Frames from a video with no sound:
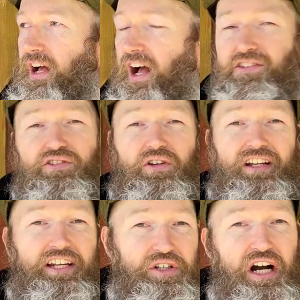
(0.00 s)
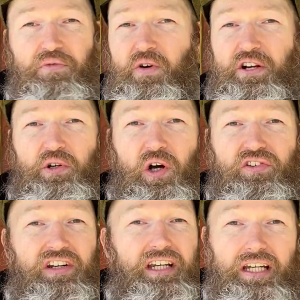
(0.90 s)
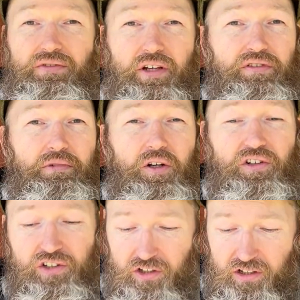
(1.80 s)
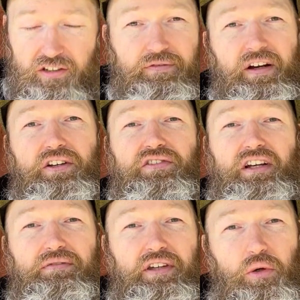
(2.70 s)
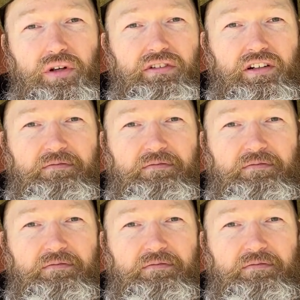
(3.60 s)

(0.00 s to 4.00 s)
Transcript: and suddenly you're halfway across and it gives out from under you and you find yourself in the river.